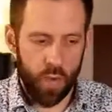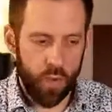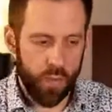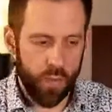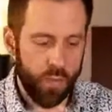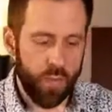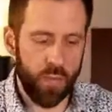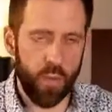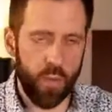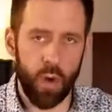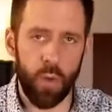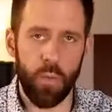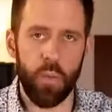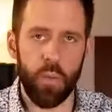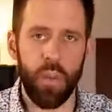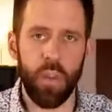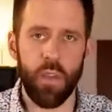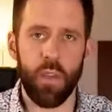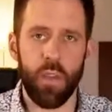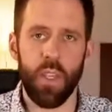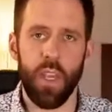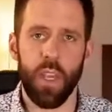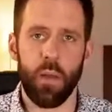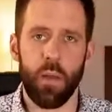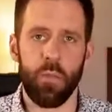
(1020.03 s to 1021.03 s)
From the
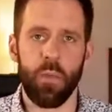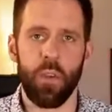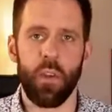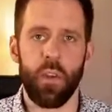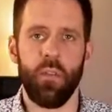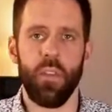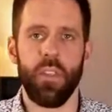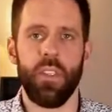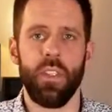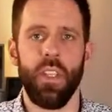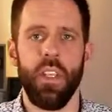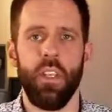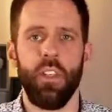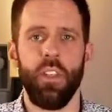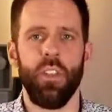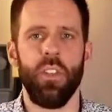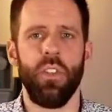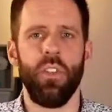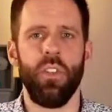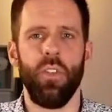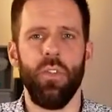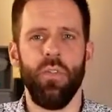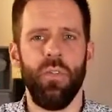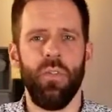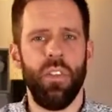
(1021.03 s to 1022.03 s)
DM
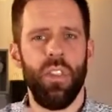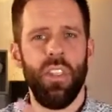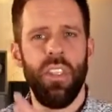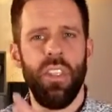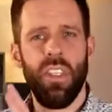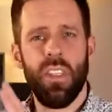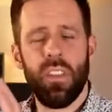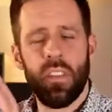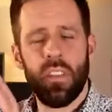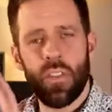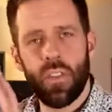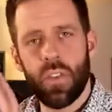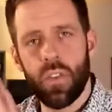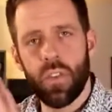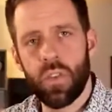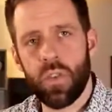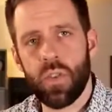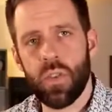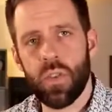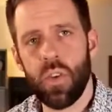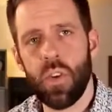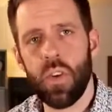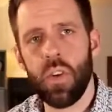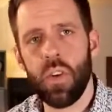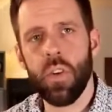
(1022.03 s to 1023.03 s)
conversations, you need a
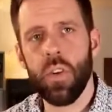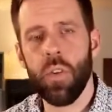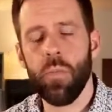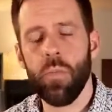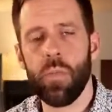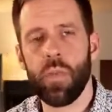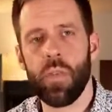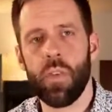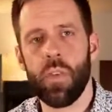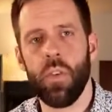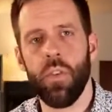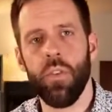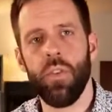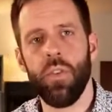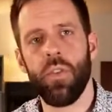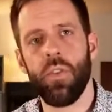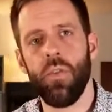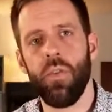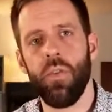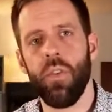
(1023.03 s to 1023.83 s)
strong approach to your